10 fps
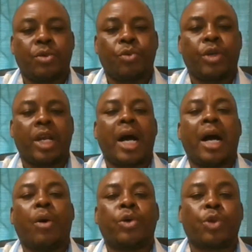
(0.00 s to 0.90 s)
we
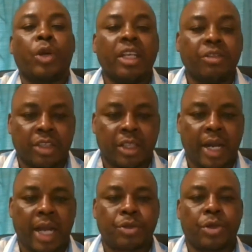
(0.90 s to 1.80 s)
are also living the
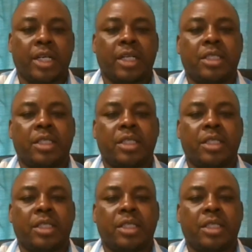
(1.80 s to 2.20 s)
right conduct.